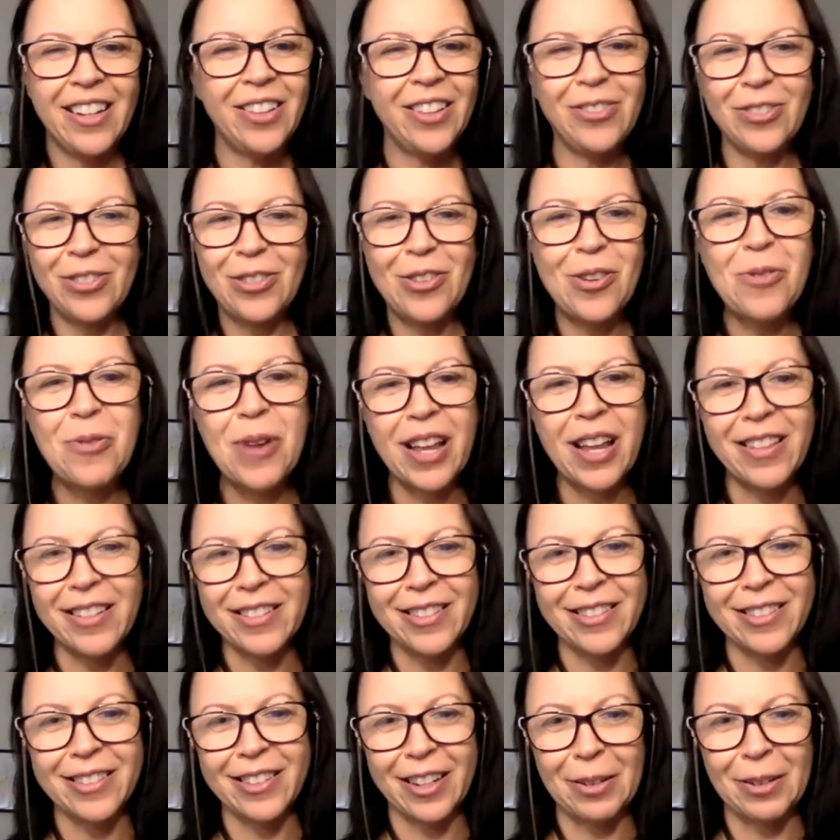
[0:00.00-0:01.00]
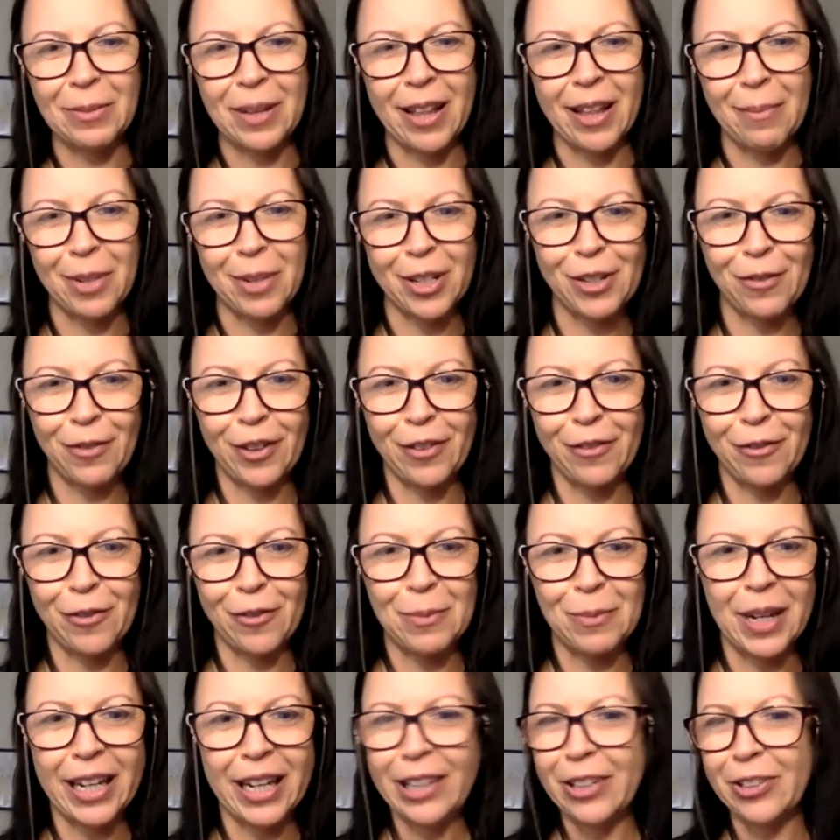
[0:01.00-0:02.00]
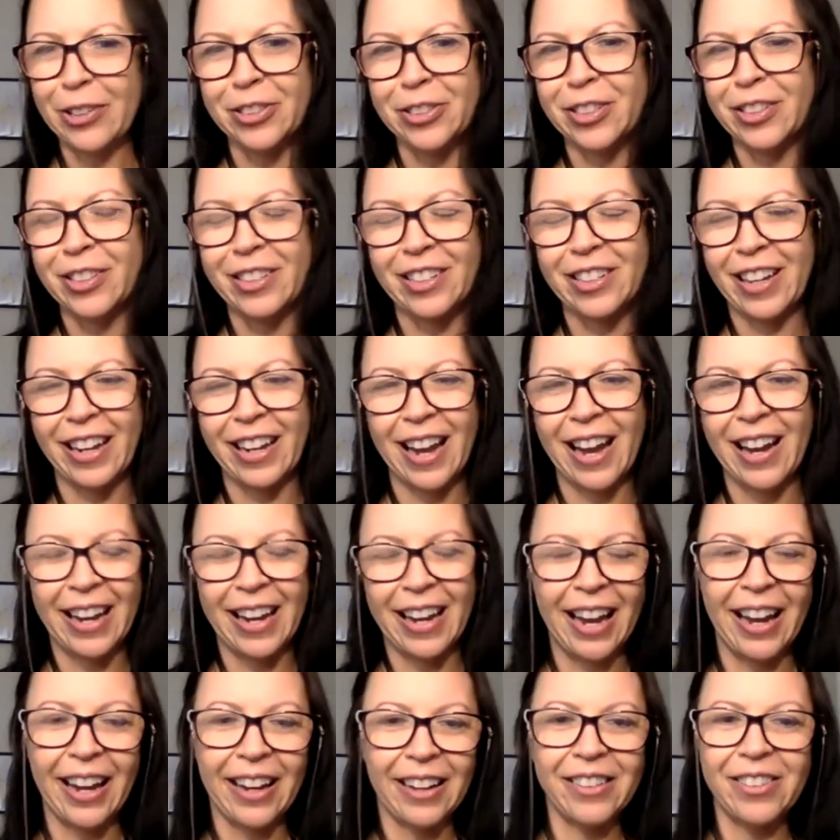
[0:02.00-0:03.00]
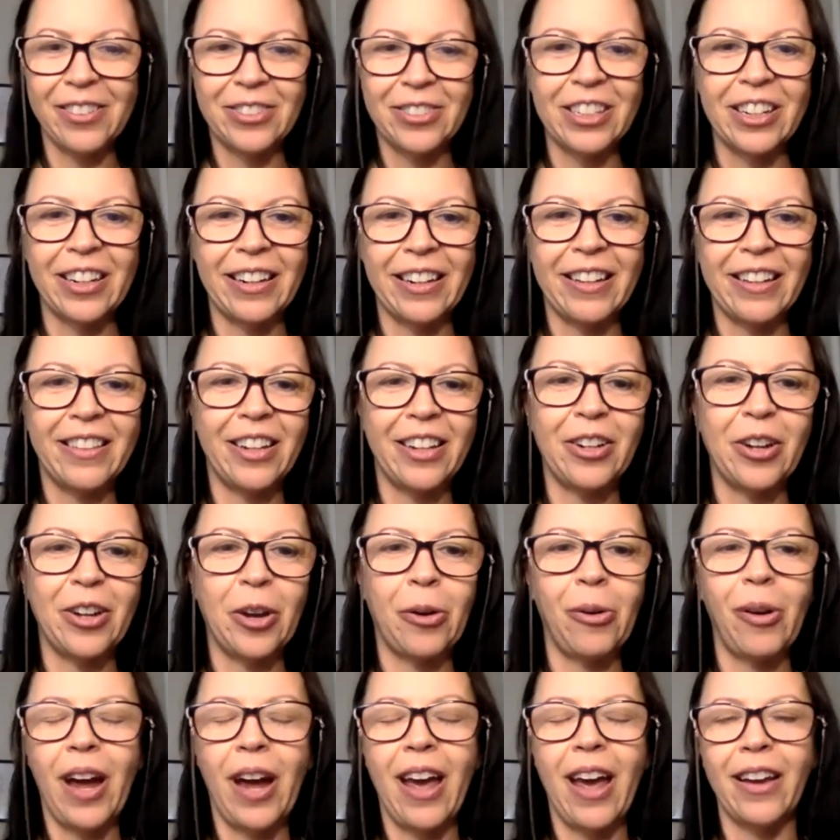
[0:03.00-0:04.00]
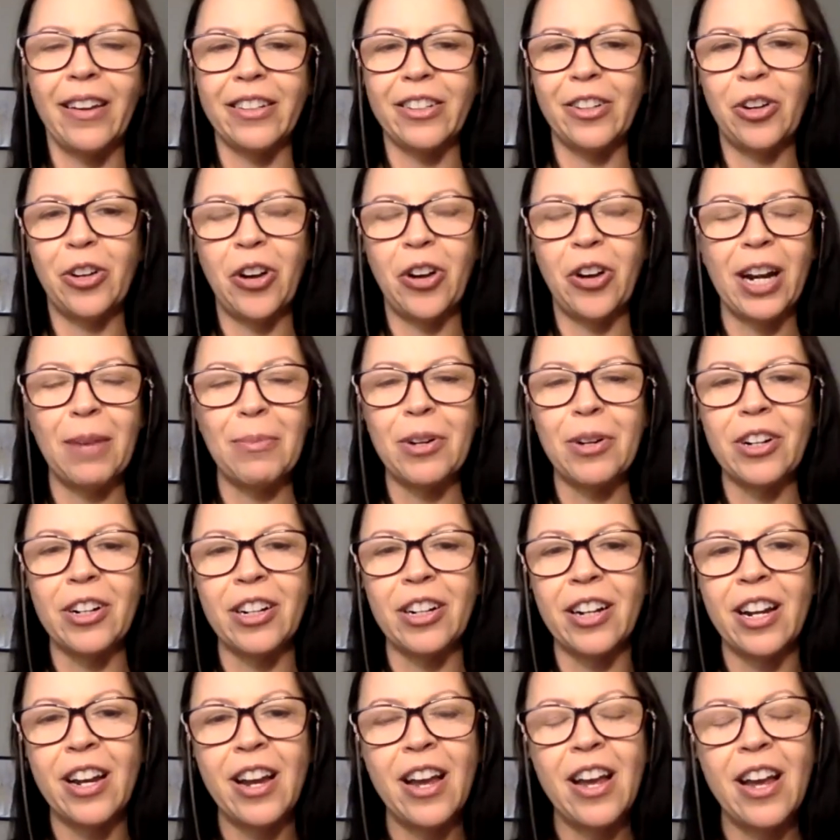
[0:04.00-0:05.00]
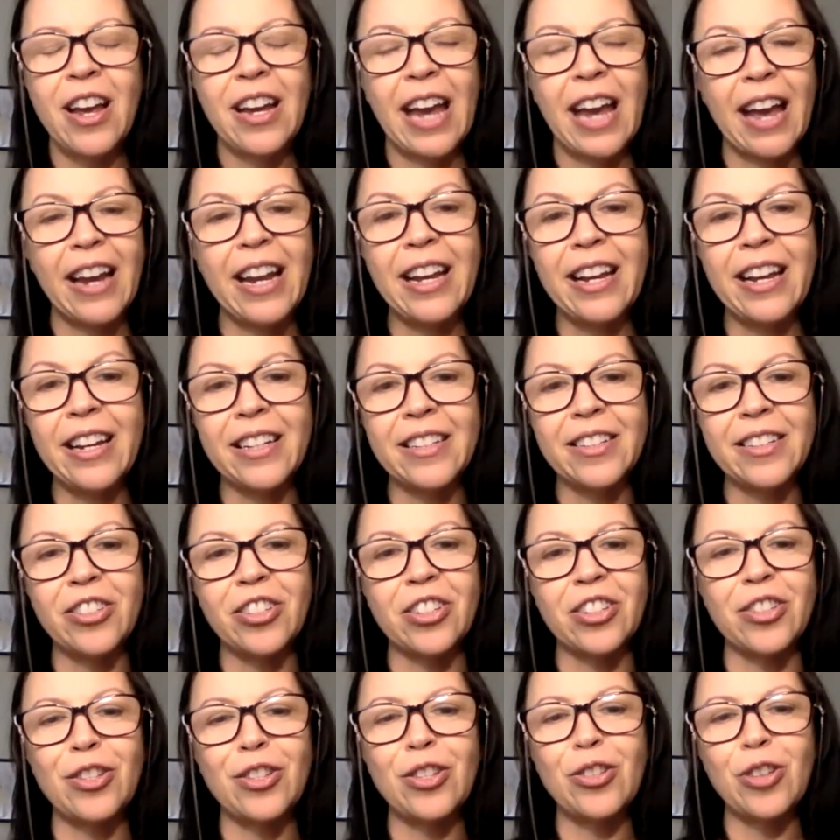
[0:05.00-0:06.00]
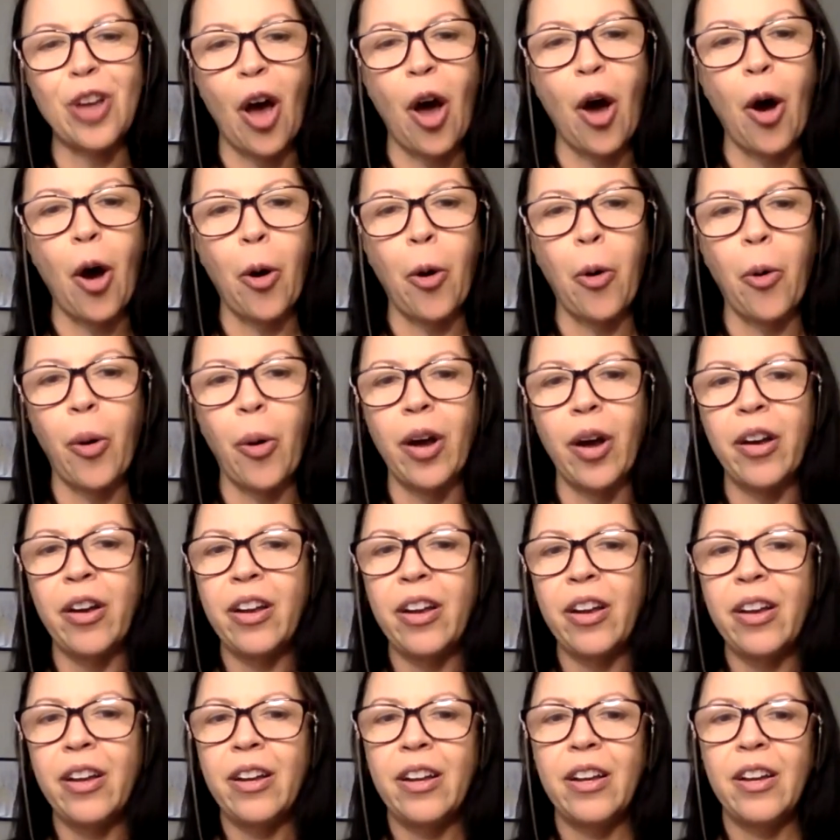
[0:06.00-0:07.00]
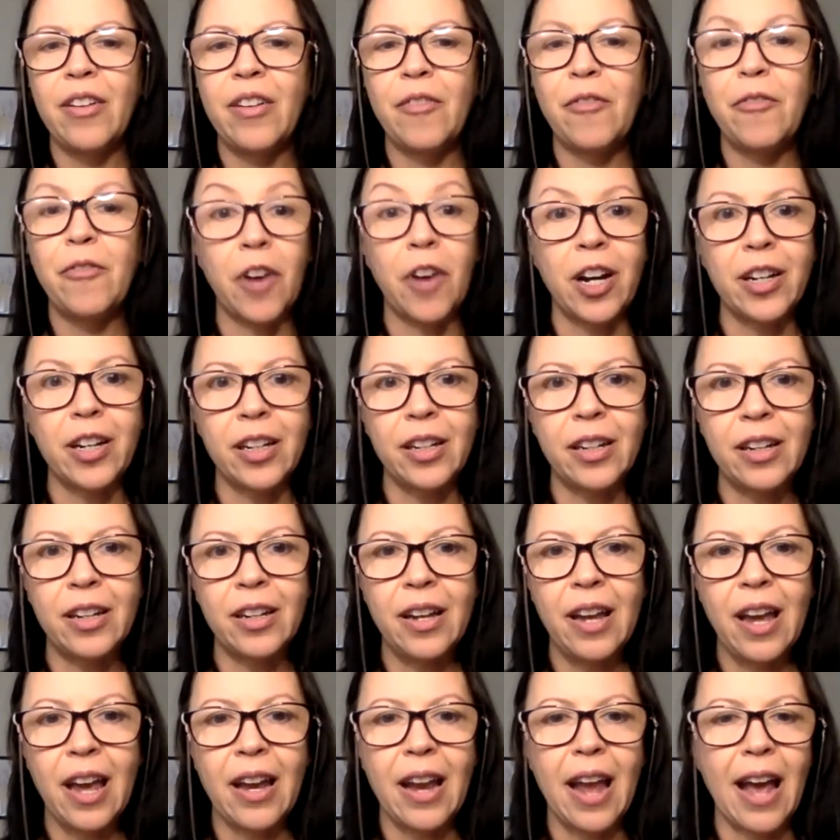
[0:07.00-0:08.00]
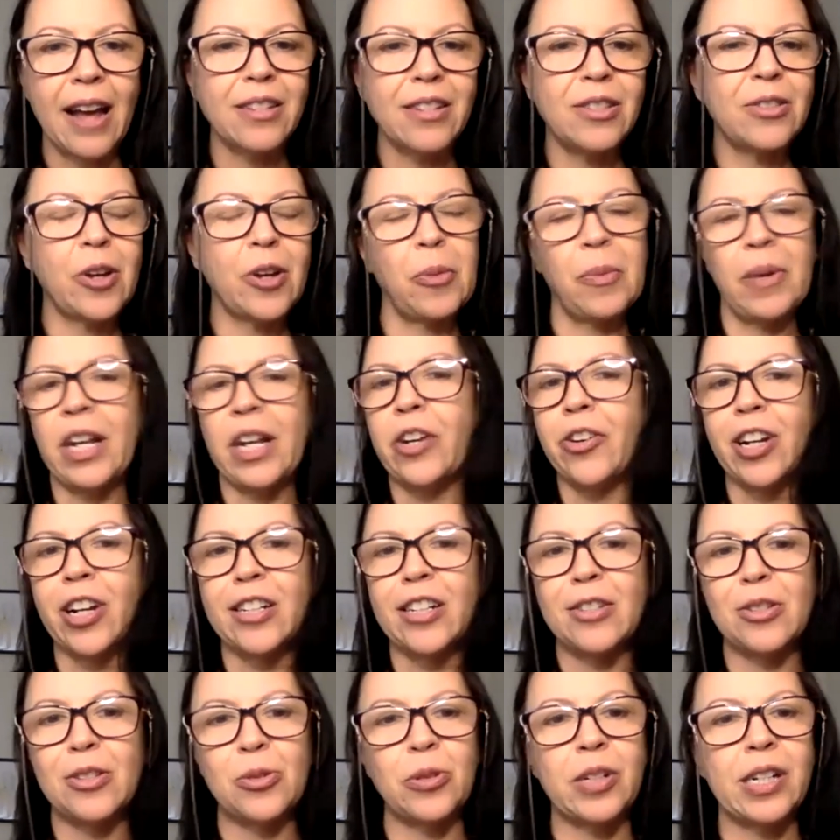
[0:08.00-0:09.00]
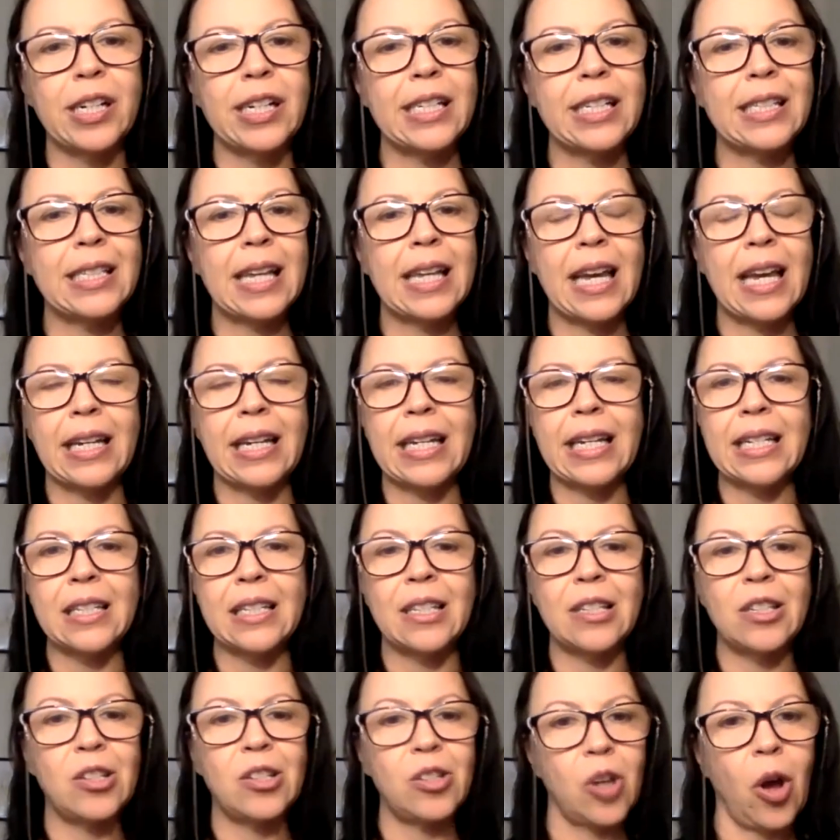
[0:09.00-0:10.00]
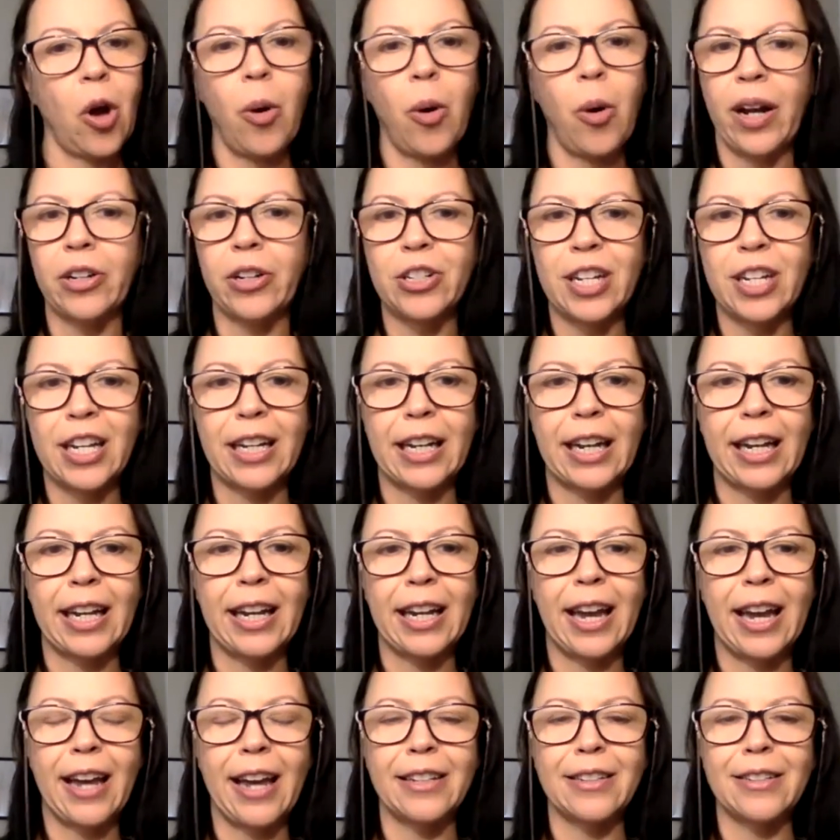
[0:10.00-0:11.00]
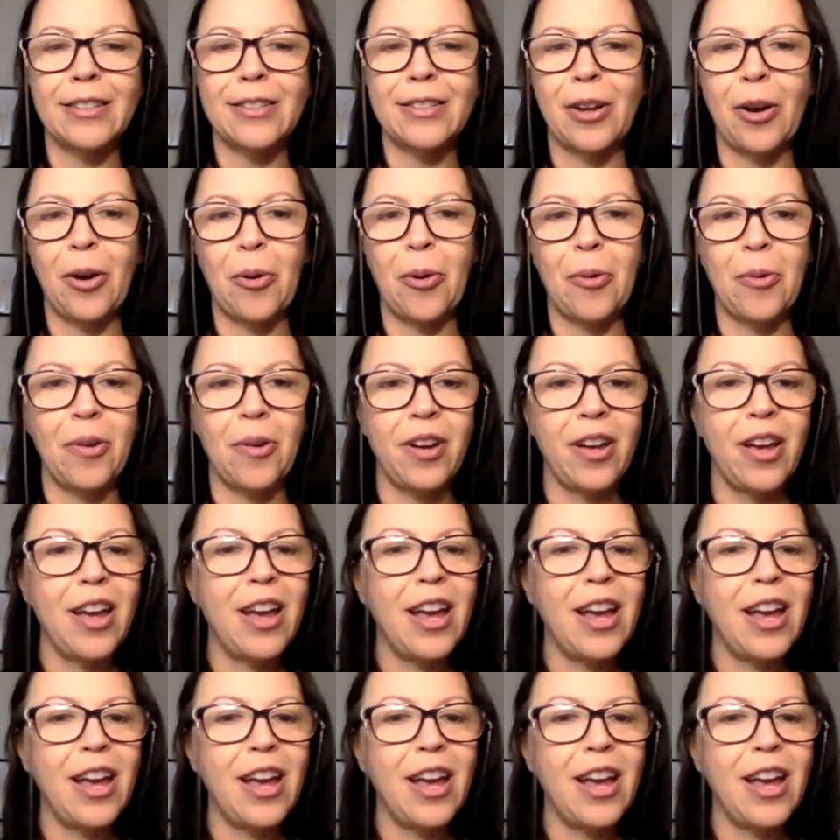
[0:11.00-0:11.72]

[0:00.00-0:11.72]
there's no way this is going to be that much fun for me. There's like, I can't learn anything new. And Kramer, Kenny is just so fun and has so many great stories and is so entertaining. And so